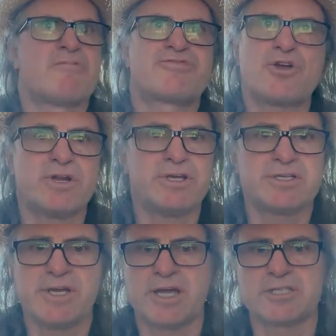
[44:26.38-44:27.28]
30
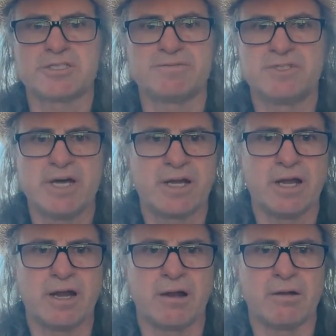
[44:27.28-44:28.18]
seconds of dead
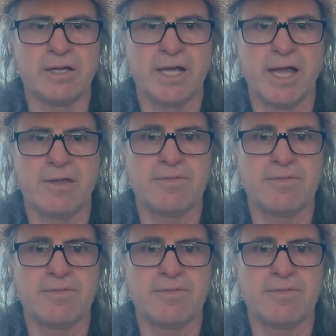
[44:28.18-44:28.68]
air, and